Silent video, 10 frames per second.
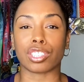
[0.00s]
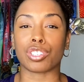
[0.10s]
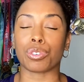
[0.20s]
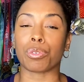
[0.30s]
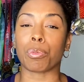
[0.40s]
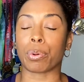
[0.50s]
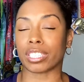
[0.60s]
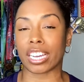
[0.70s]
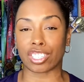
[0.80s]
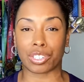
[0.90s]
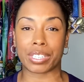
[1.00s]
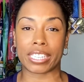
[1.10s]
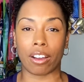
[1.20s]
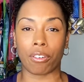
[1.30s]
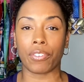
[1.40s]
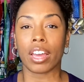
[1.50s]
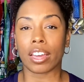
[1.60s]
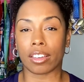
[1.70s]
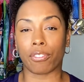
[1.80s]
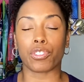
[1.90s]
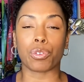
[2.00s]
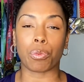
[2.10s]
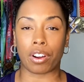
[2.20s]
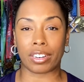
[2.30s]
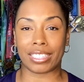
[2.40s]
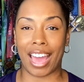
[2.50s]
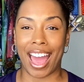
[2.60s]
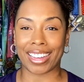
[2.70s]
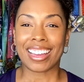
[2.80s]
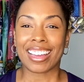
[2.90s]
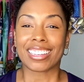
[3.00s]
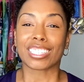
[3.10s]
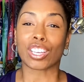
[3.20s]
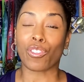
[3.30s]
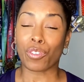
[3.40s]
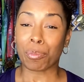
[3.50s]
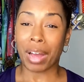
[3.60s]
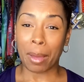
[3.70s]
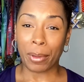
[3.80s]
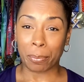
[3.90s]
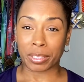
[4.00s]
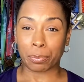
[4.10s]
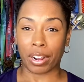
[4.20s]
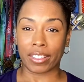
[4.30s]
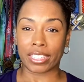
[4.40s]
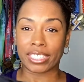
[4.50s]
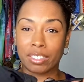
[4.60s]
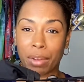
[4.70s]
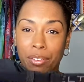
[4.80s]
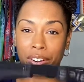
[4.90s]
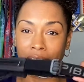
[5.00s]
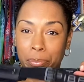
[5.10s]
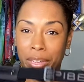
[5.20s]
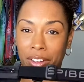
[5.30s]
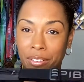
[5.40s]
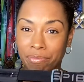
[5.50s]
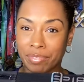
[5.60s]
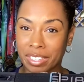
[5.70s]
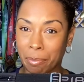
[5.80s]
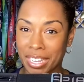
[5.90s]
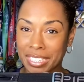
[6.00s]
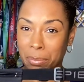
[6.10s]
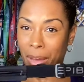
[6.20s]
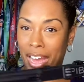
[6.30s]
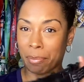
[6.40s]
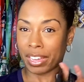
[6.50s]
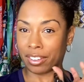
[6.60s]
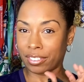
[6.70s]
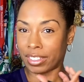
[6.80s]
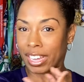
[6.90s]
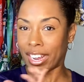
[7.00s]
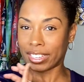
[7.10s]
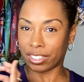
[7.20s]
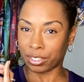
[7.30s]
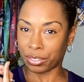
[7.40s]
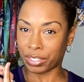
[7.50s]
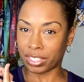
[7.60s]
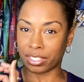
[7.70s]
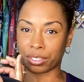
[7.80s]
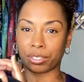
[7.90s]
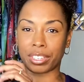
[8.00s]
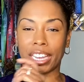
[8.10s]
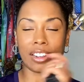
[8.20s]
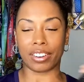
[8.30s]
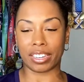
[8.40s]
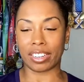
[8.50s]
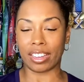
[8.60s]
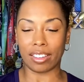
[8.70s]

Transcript: to protect yourself if you were attacked. So for my pepper spray, this is my running belt, my spy belt that I use to carry